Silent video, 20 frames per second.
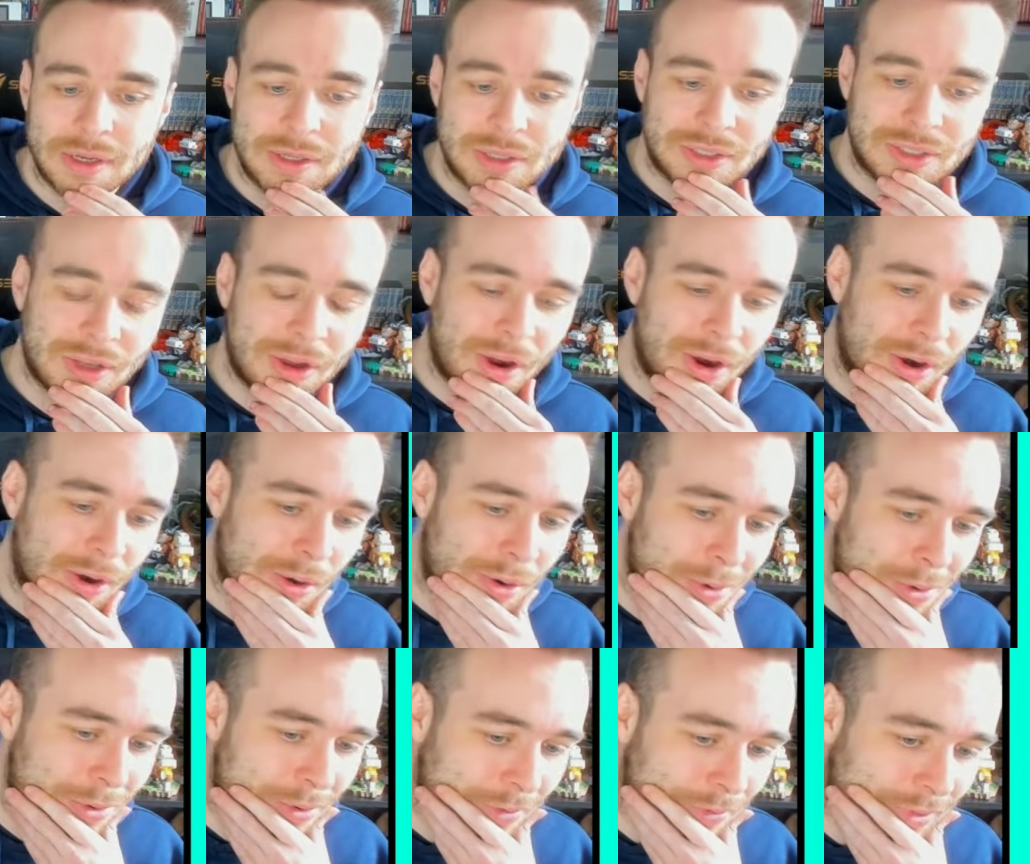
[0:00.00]

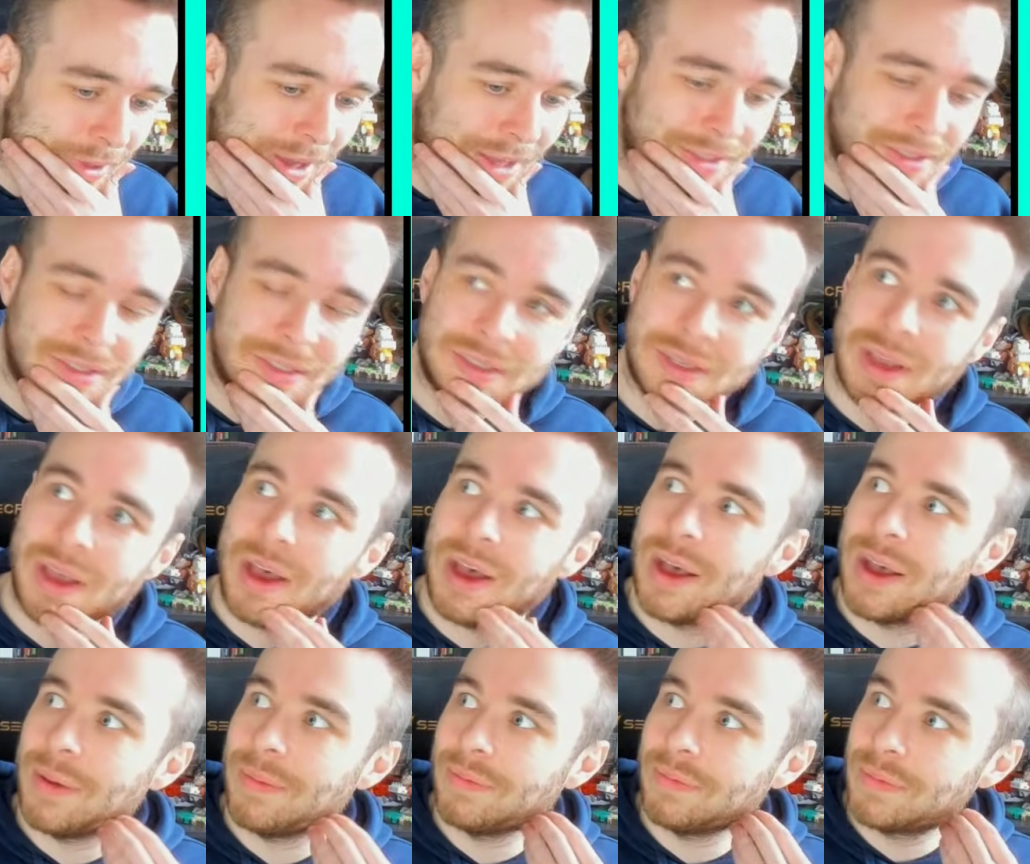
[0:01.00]
So that's
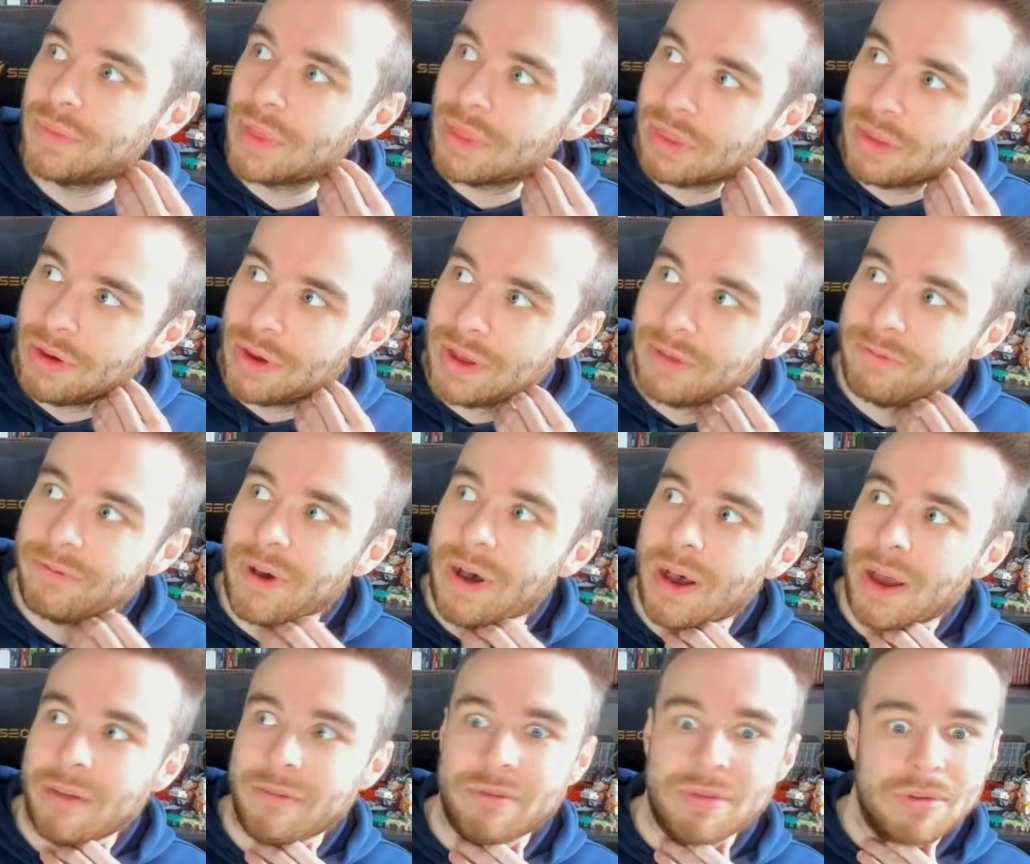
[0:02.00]

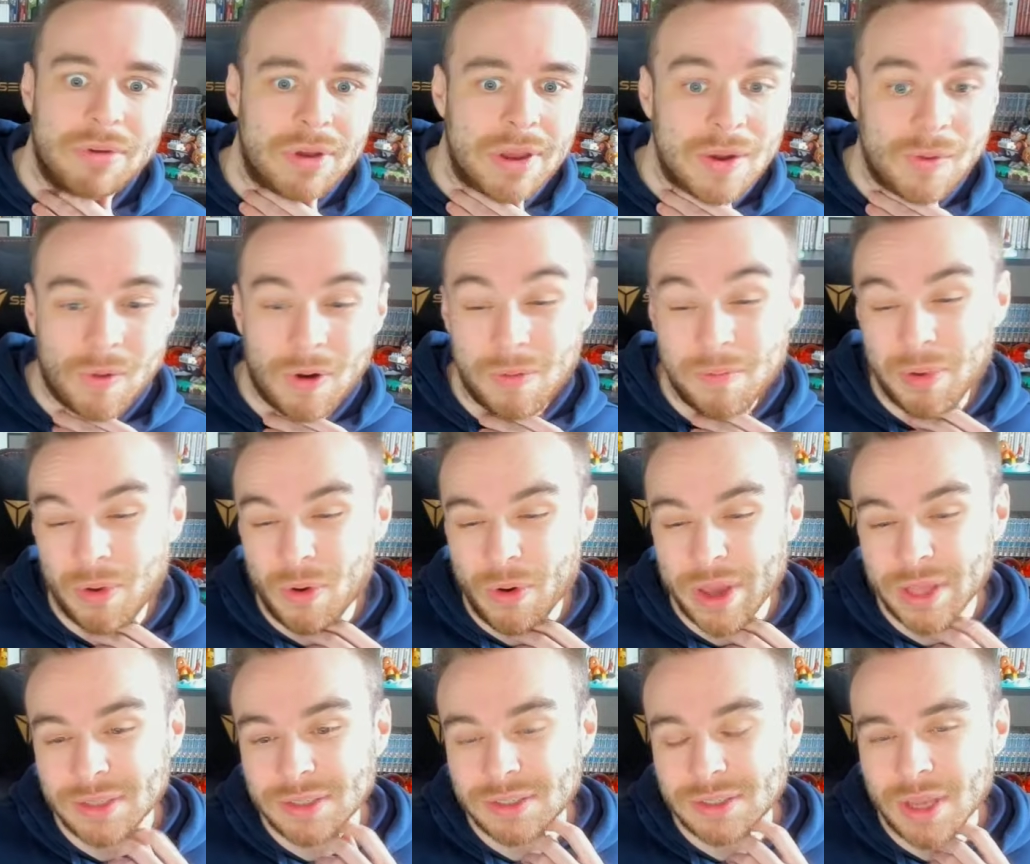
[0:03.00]
35, 31
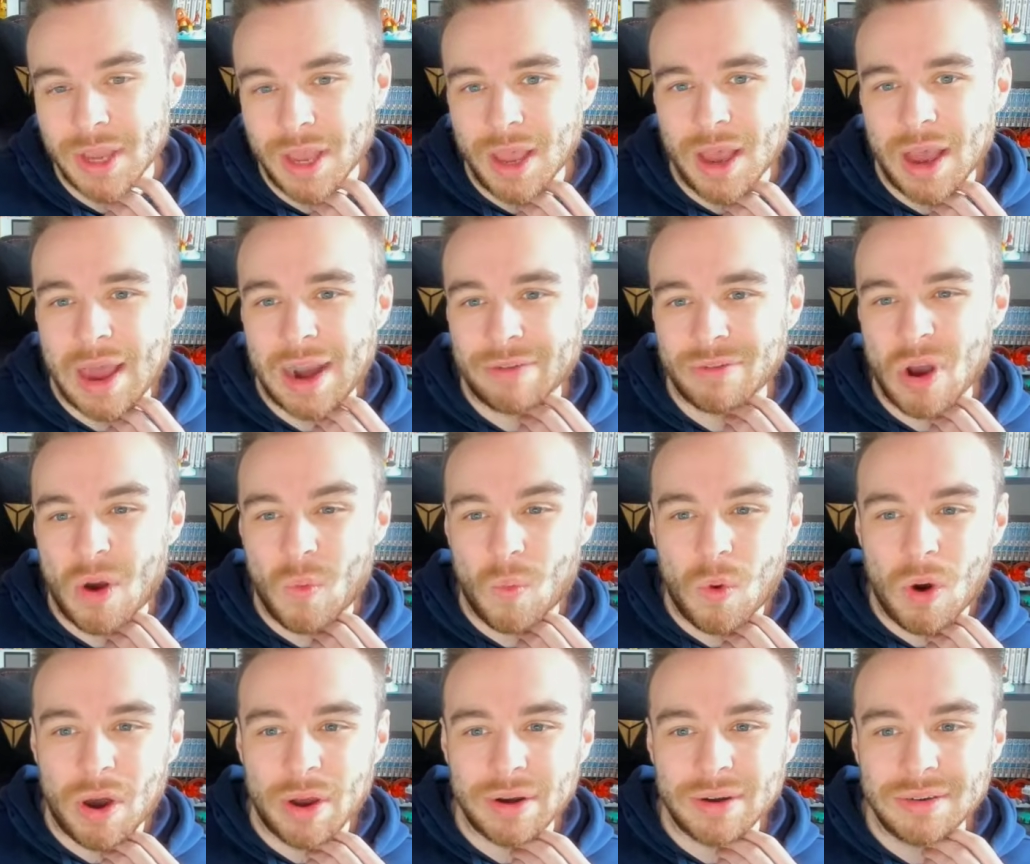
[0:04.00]
points. And I've got
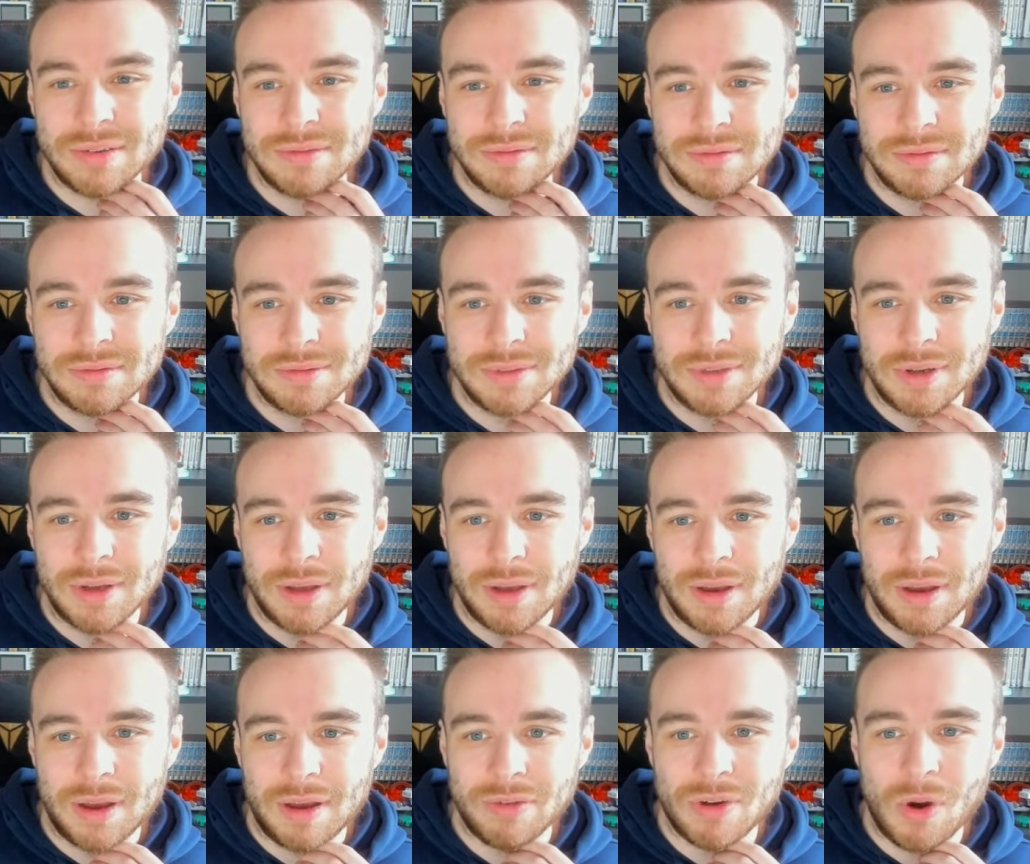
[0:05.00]
one
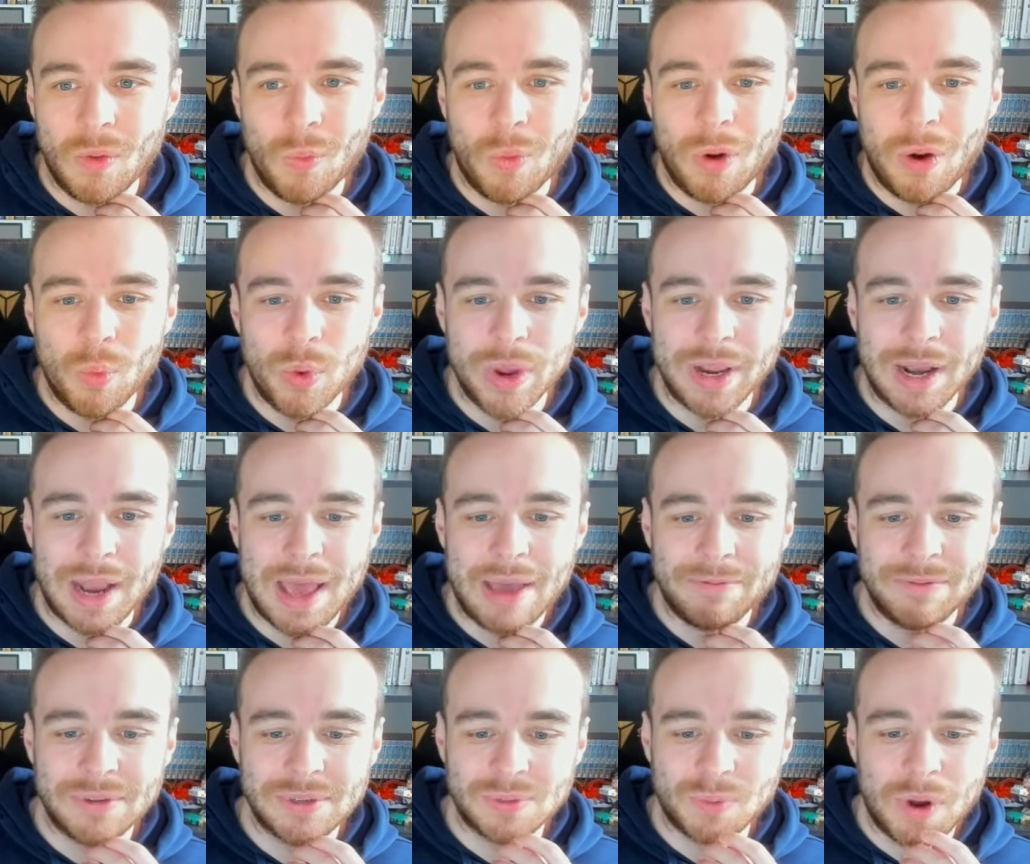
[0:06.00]
week
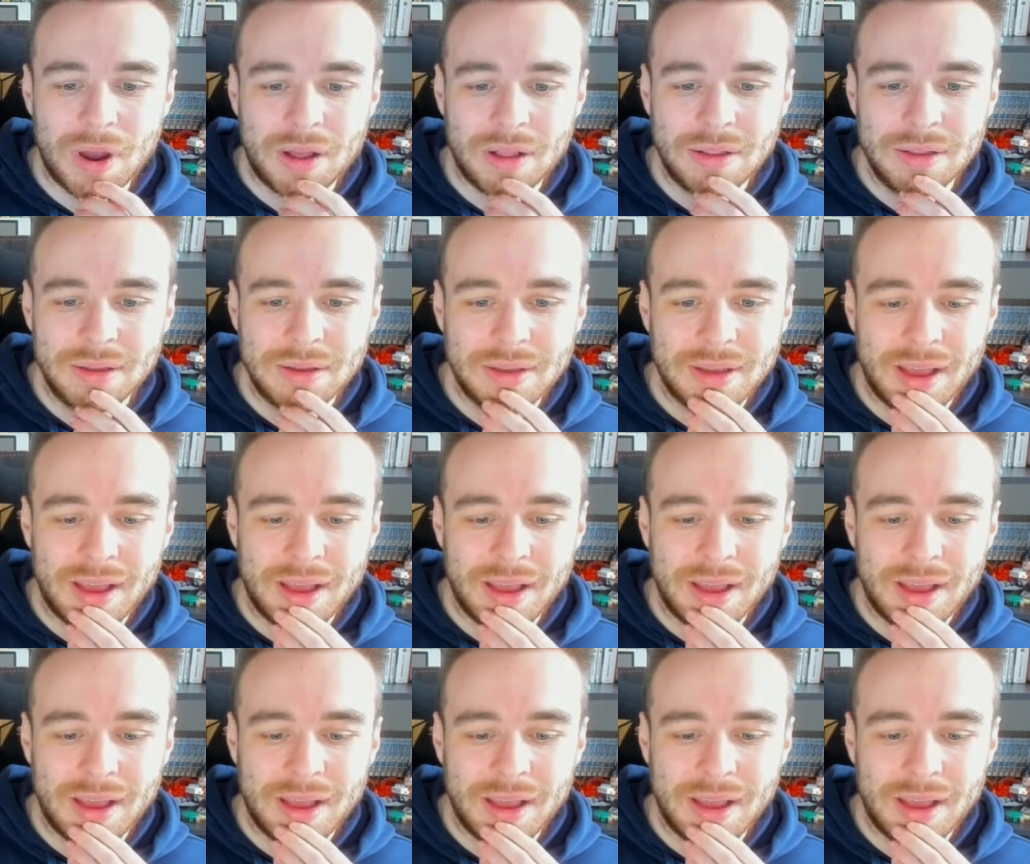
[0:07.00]
left as well.